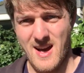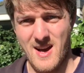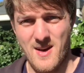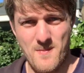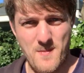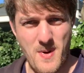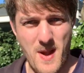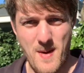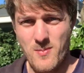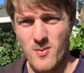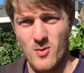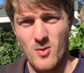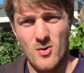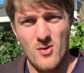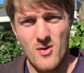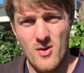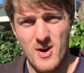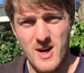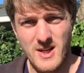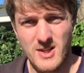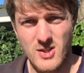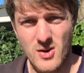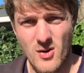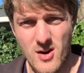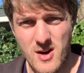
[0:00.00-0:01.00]
people are
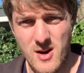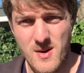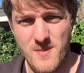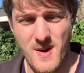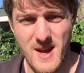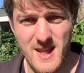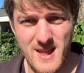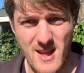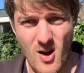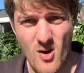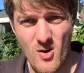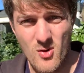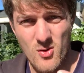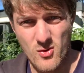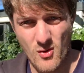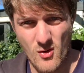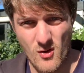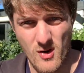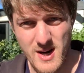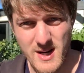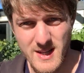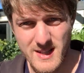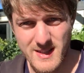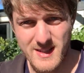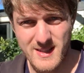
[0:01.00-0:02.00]
already talking about the whole
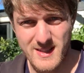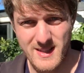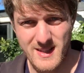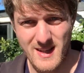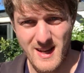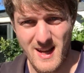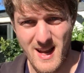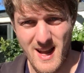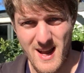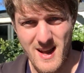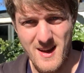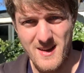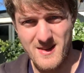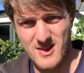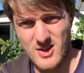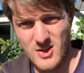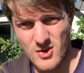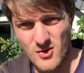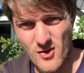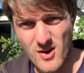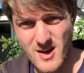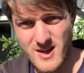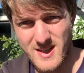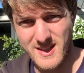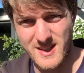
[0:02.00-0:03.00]
grease, to
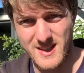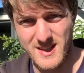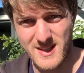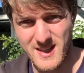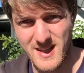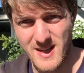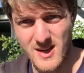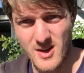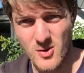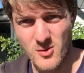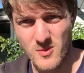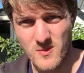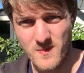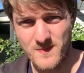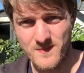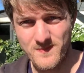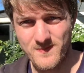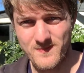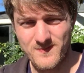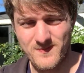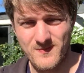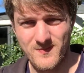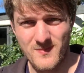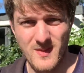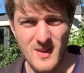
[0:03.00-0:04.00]
grease the seal.
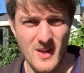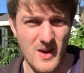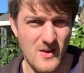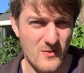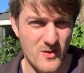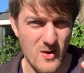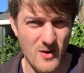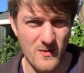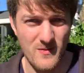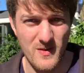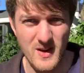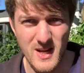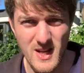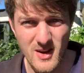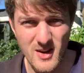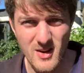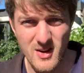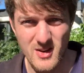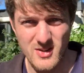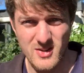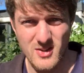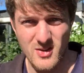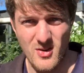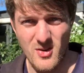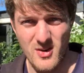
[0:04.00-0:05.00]
I've got
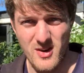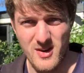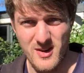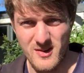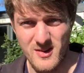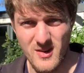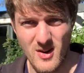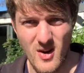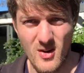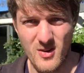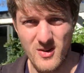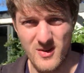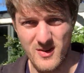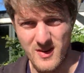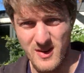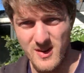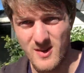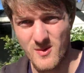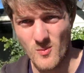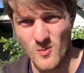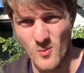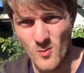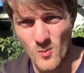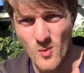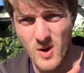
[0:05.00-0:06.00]
videos on
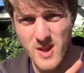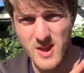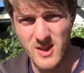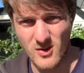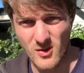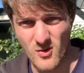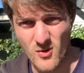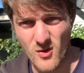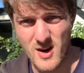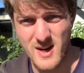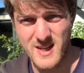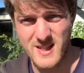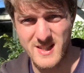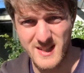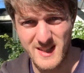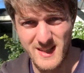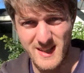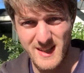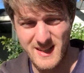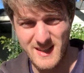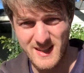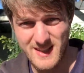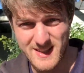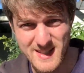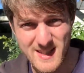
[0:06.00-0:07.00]
when the
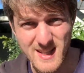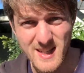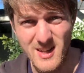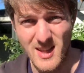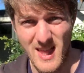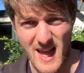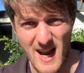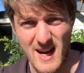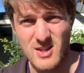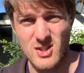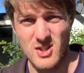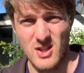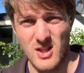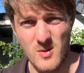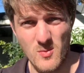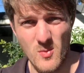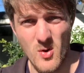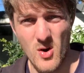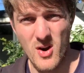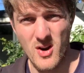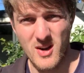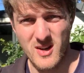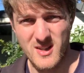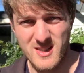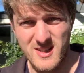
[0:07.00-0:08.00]
greasing the seal actually
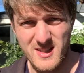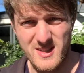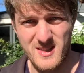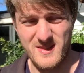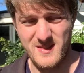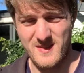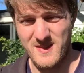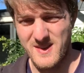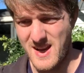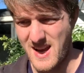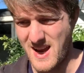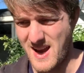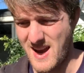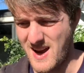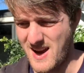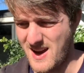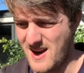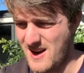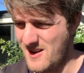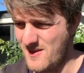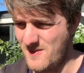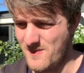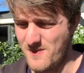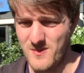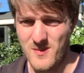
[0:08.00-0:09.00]
works.
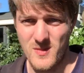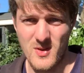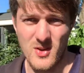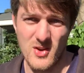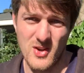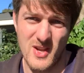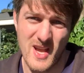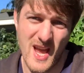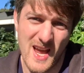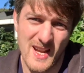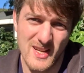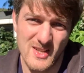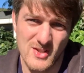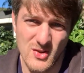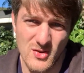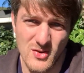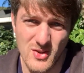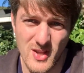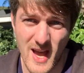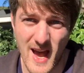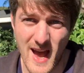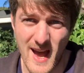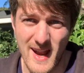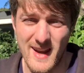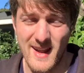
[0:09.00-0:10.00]
You can do
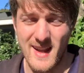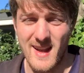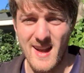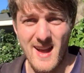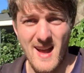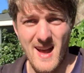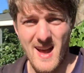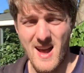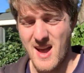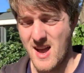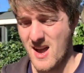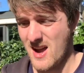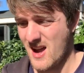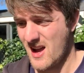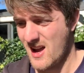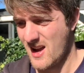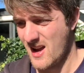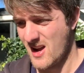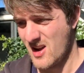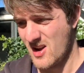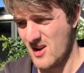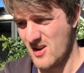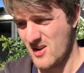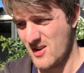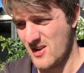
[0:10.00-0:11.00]
that.
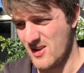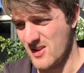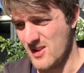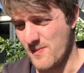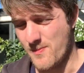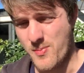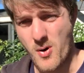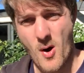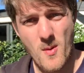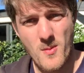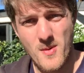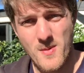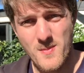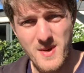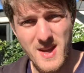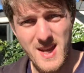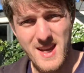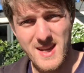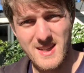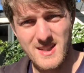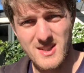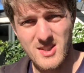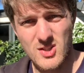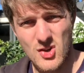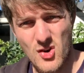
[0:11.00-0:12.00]
The problem
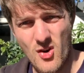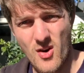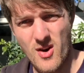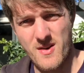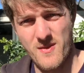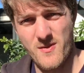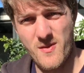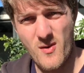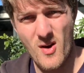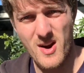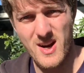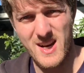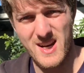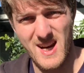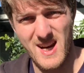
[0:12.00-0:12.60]
is trying to find an